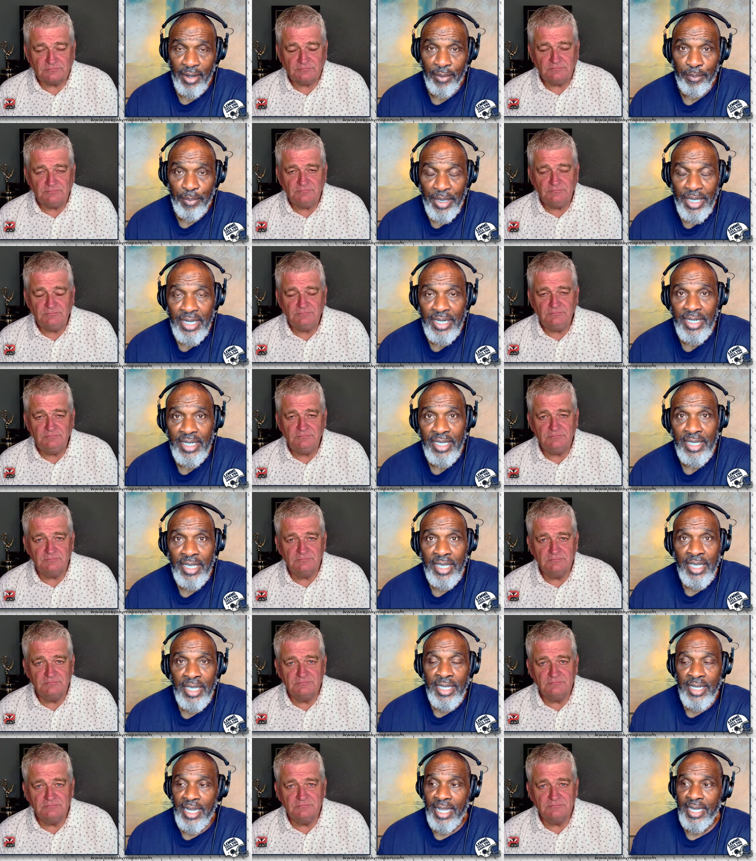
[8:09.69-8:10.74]
Speaker 1: ability,
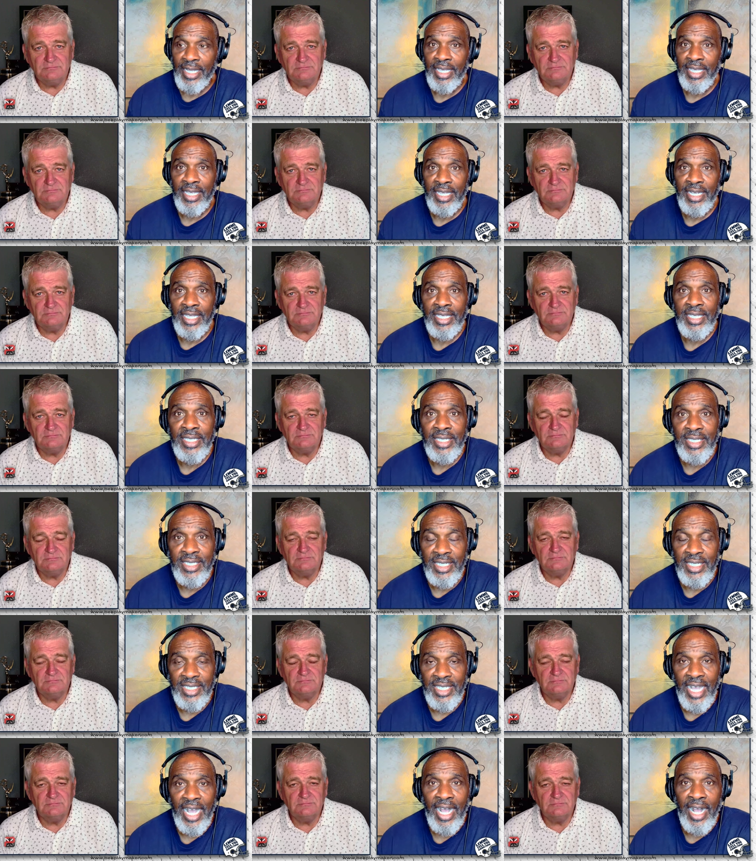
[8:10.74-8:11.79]
that he can ease
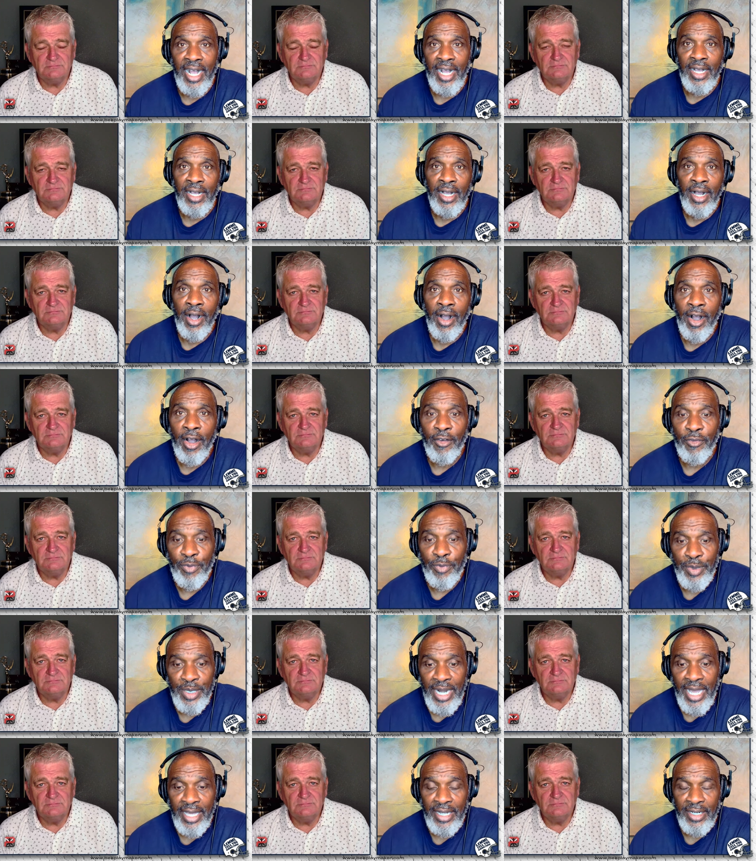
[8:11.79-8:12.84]
this guy
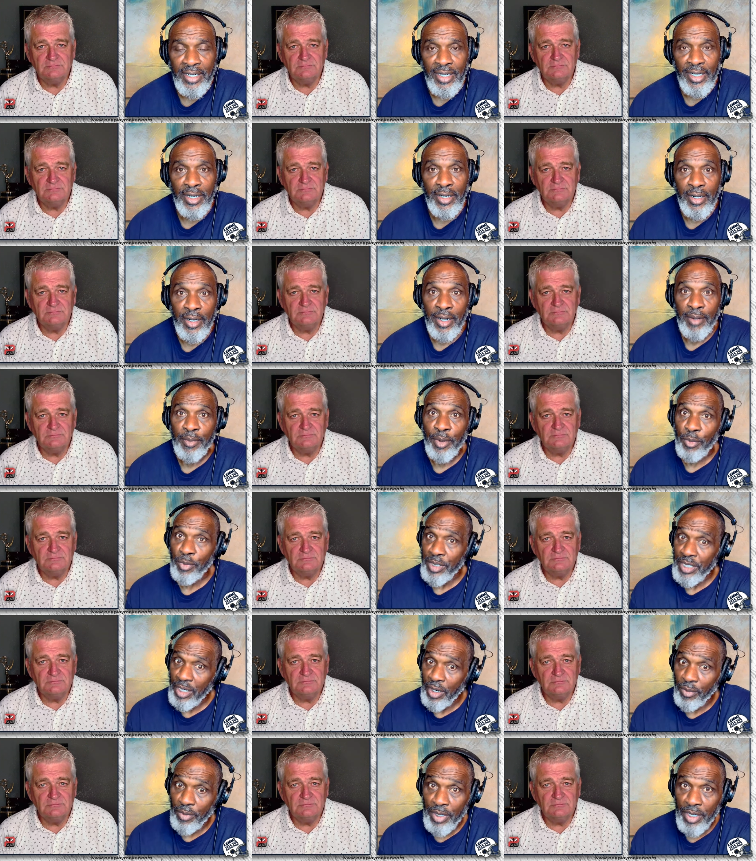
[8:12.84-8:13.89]
Hoffman out of there. But we
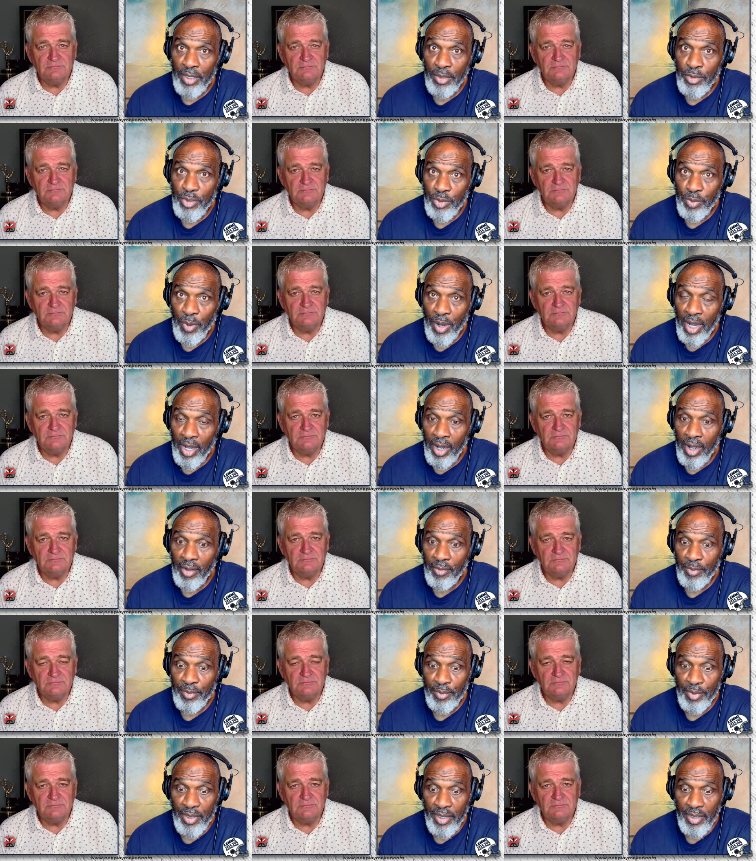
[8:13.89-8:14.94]
don't want to lose Brock
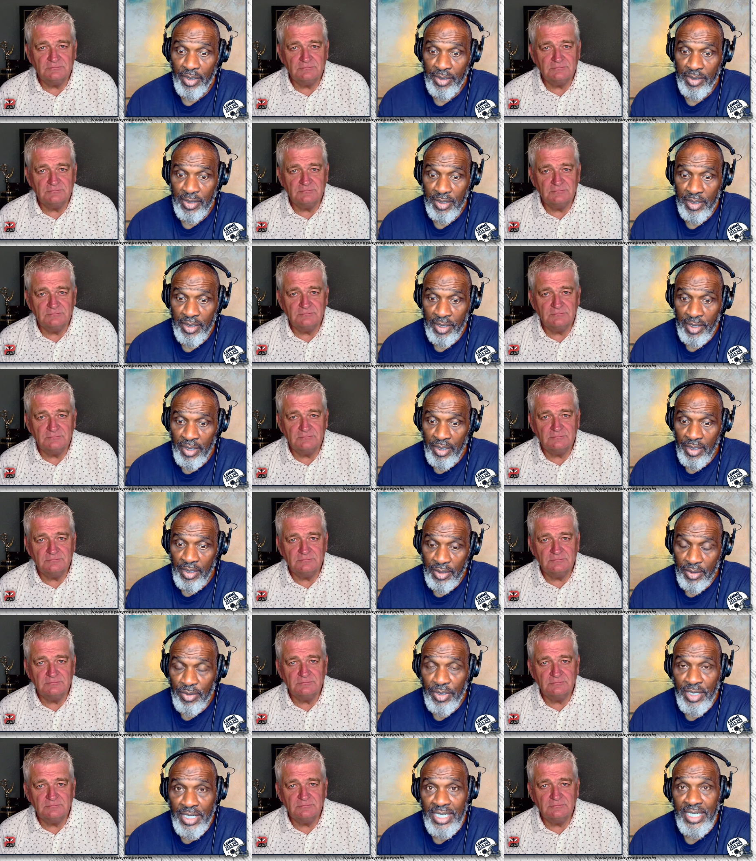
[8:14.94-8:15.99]
Hoffman, because
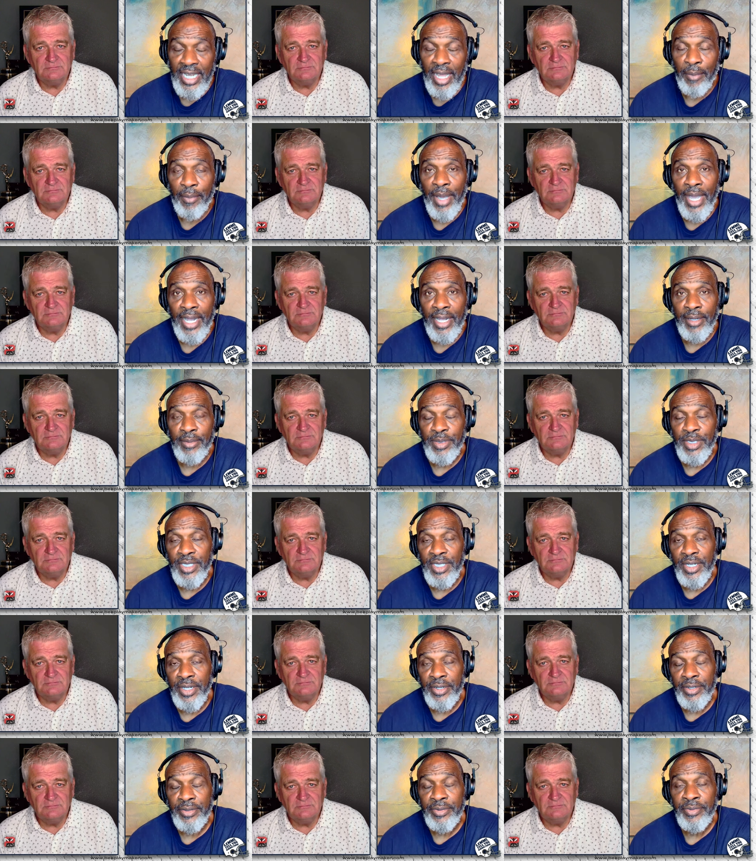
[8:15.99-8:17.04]
Speaker 2: you need that backup
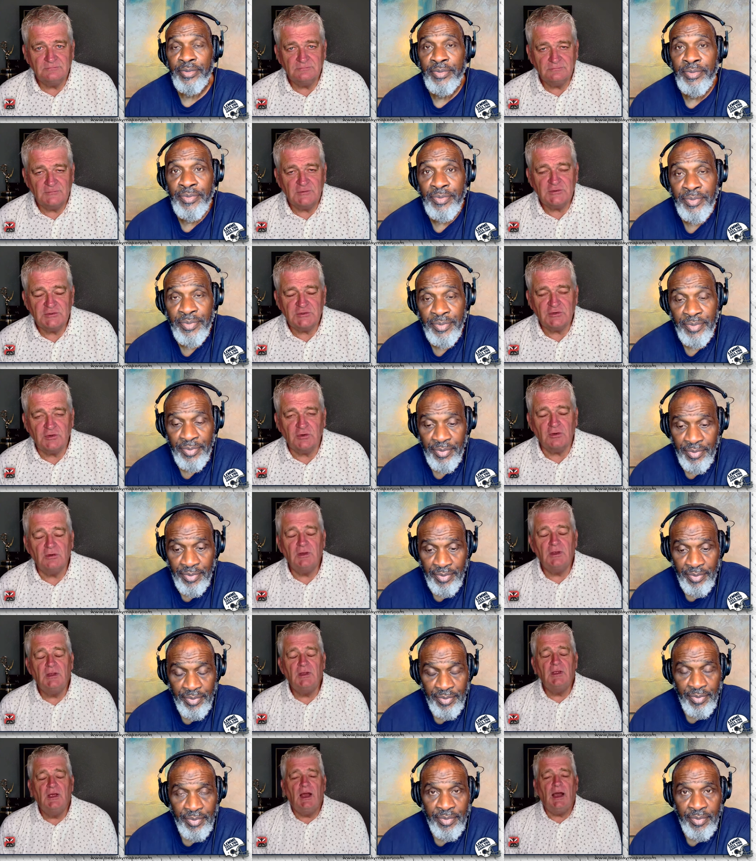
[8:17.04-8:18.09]
center. Sure.
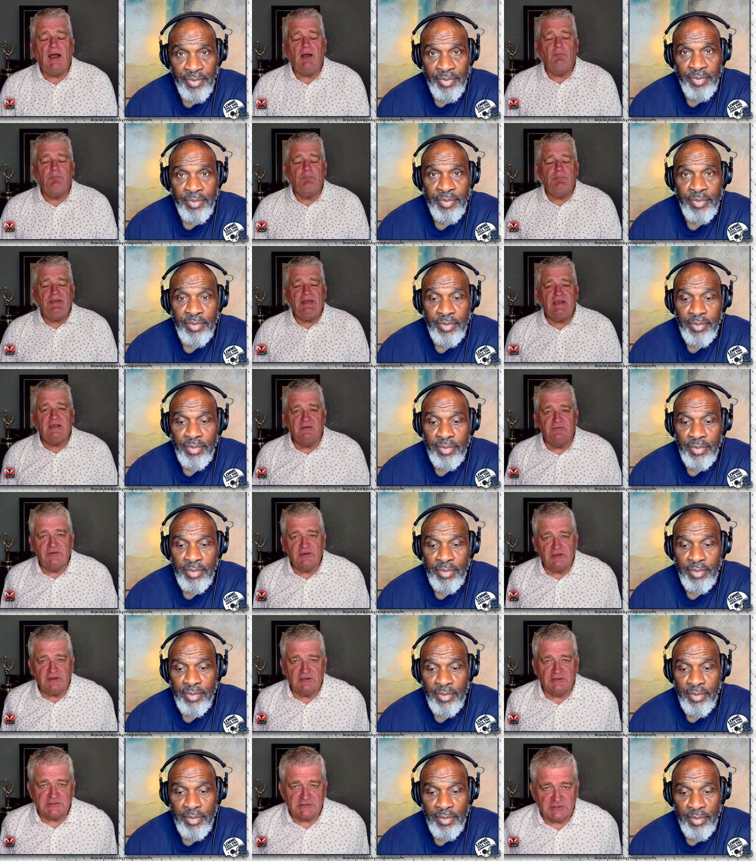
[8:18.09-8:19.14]
How big of a
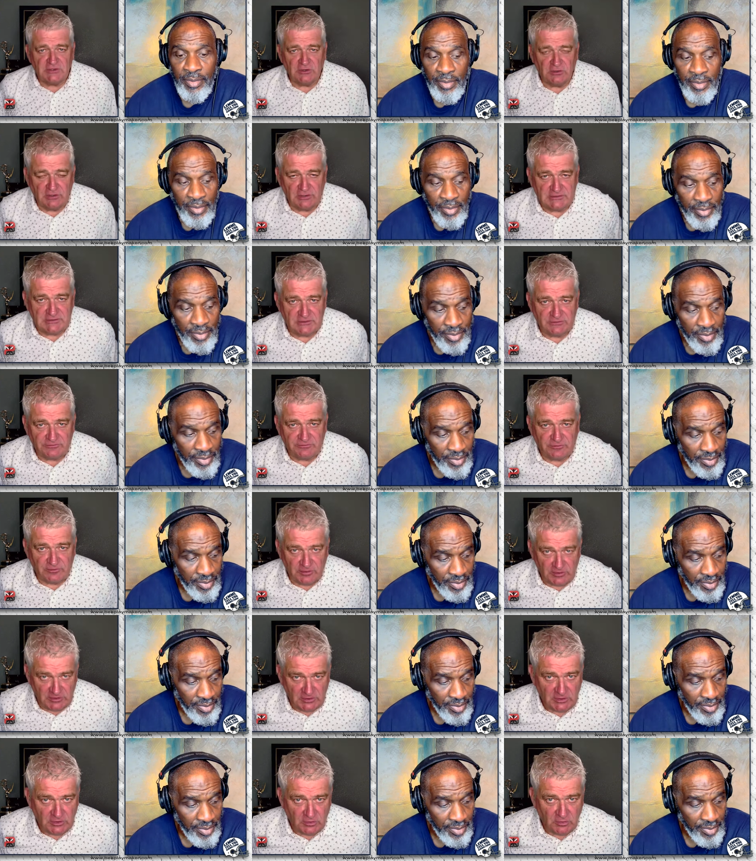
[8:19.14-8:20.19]
concern is it for
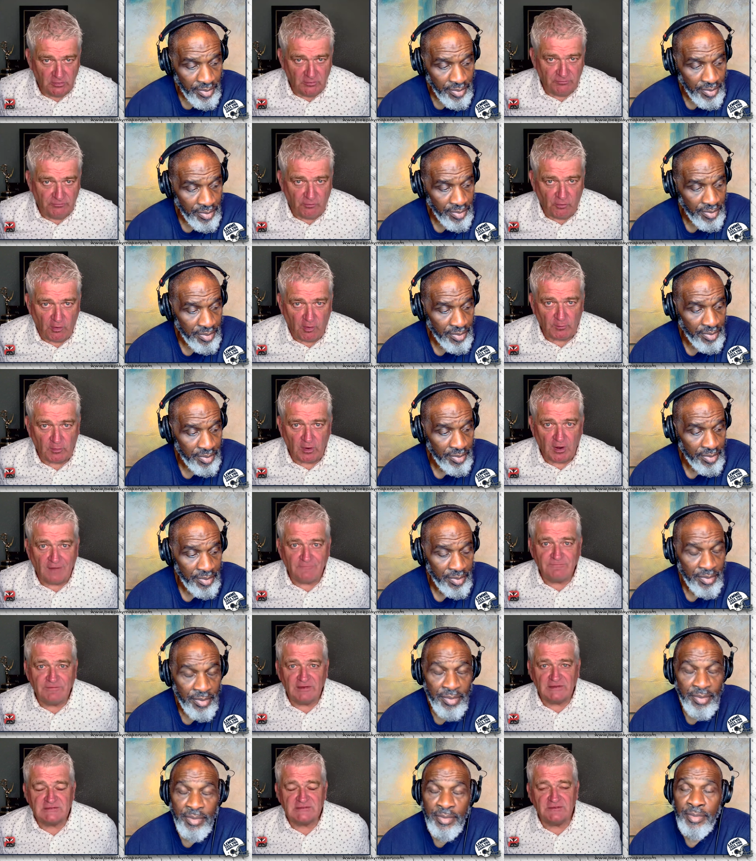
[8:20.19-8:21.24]
you, a former
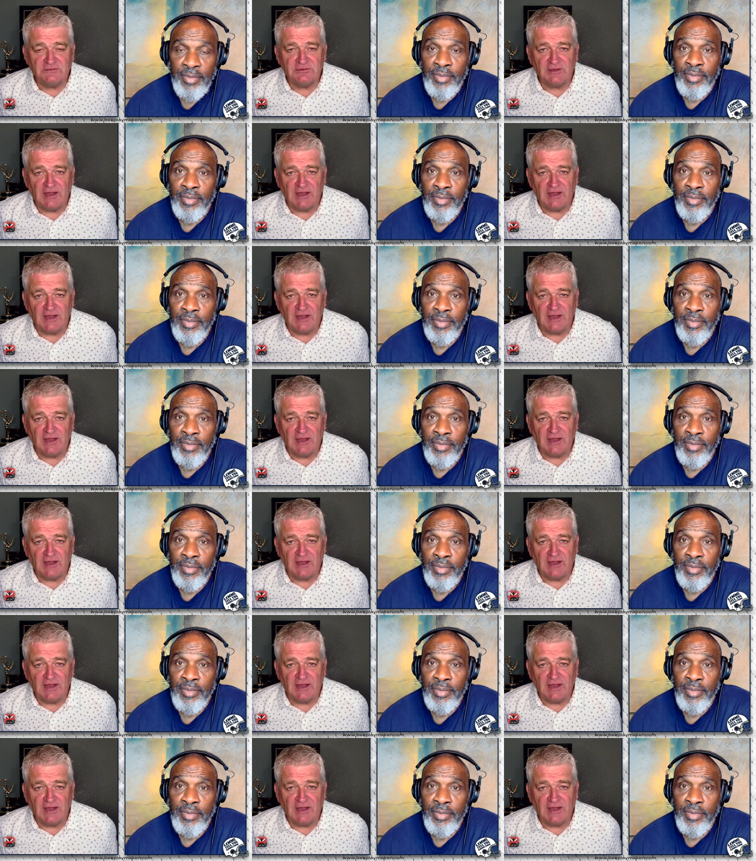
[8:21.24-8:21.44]
offensive